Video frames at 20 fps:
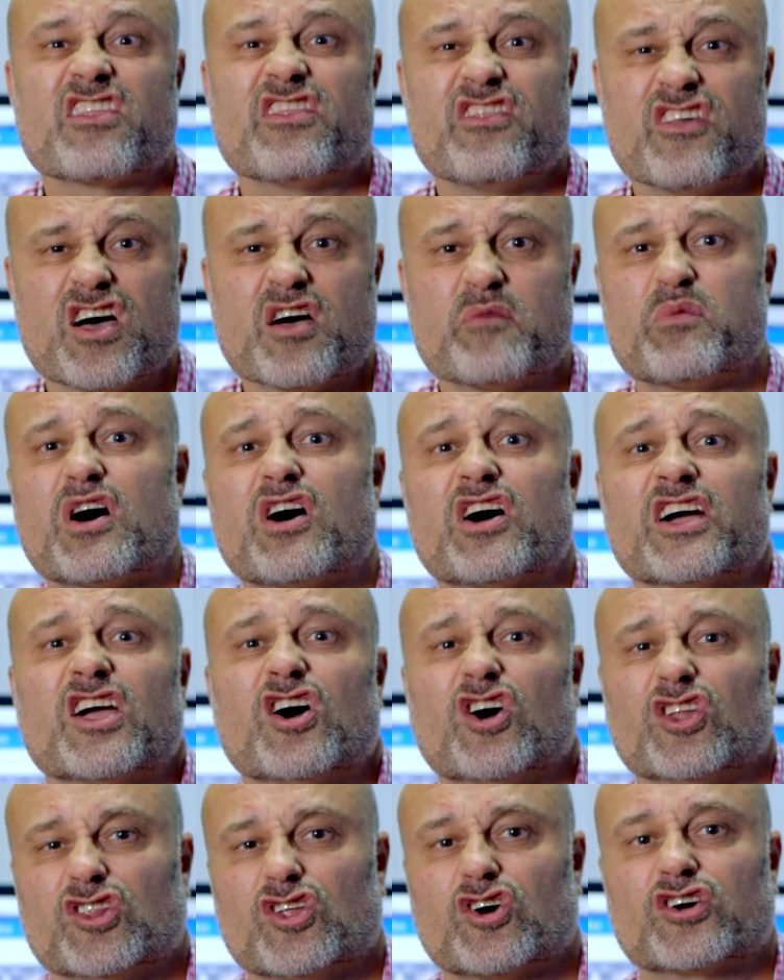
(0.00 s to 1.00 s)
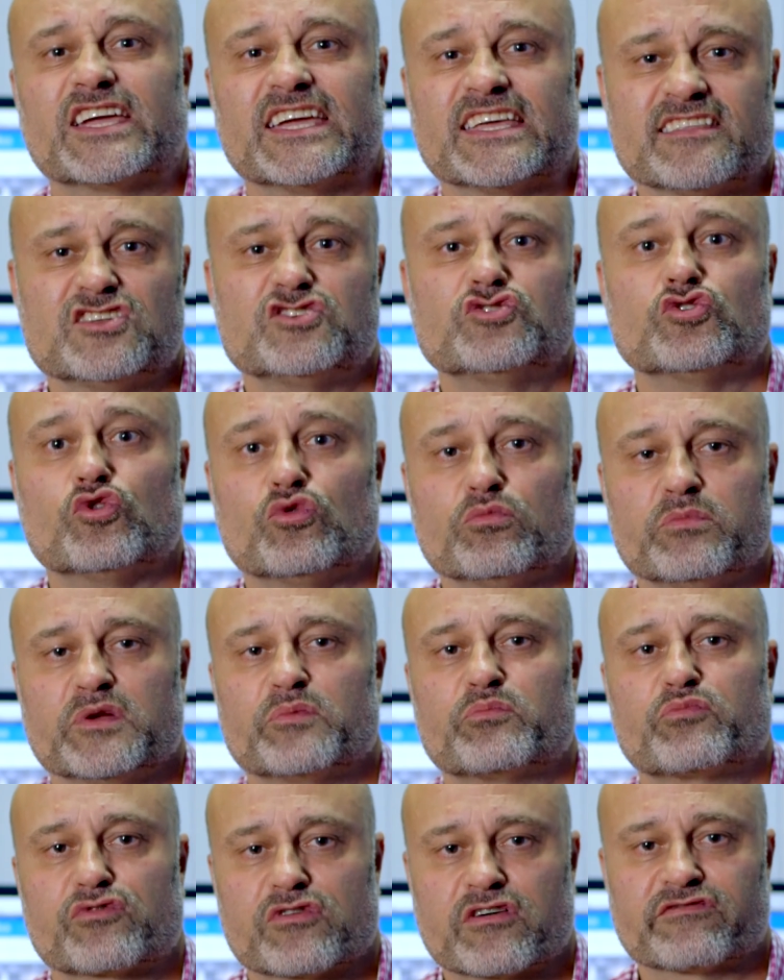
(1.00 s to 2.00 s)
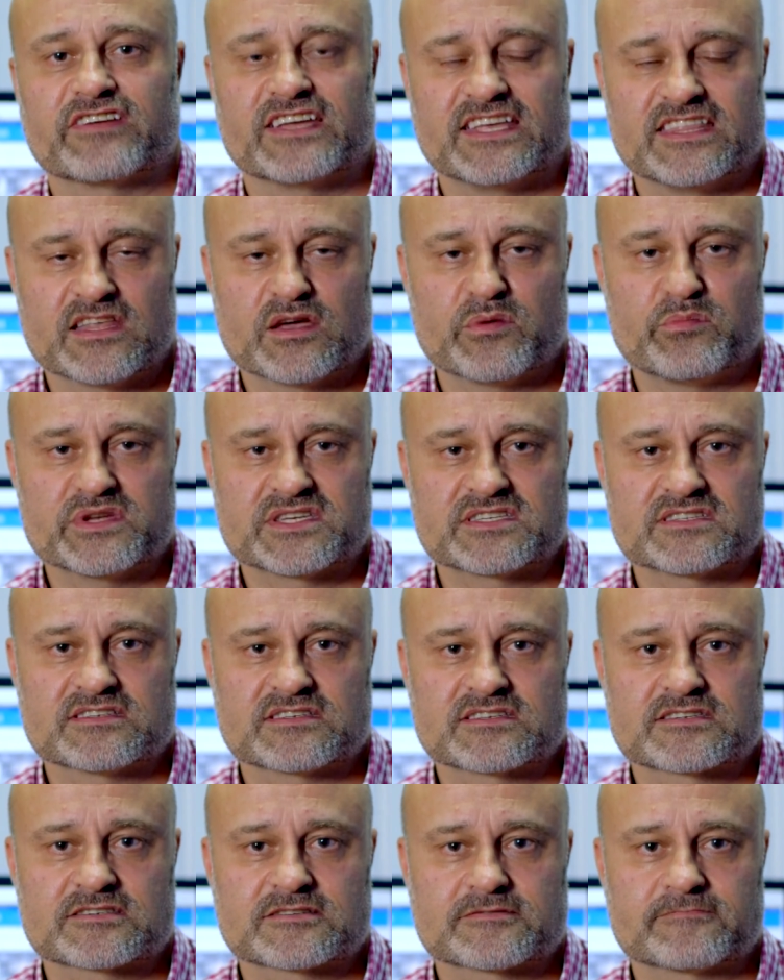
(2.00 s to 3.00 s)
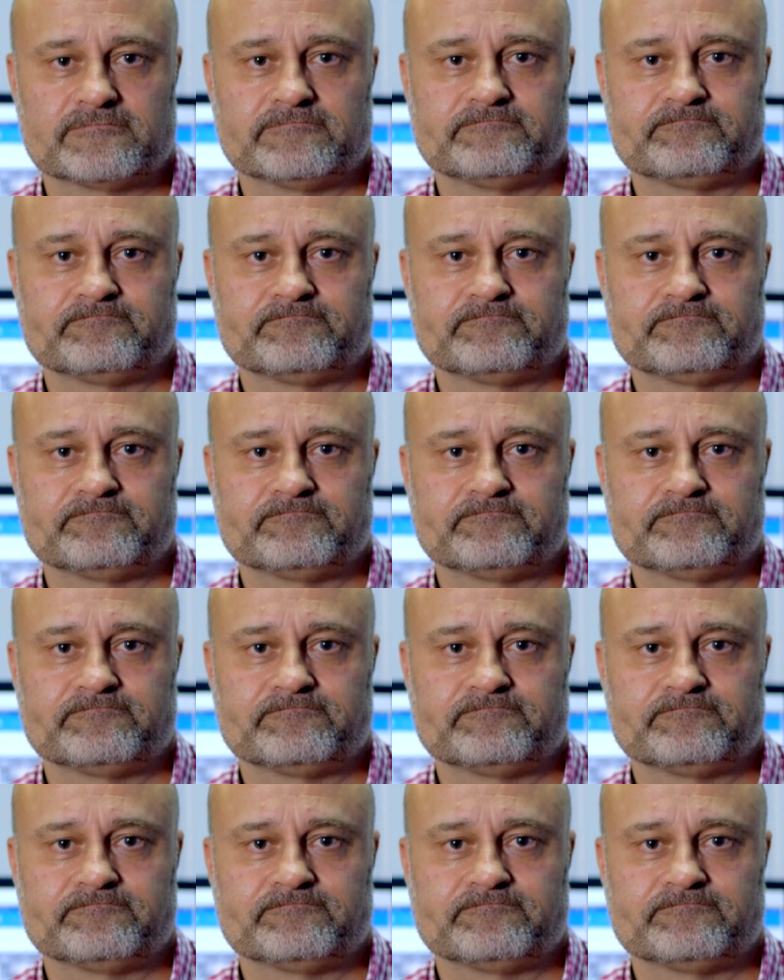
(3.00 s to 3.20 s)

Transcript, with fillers: thereby unlocking the dormant profit in their business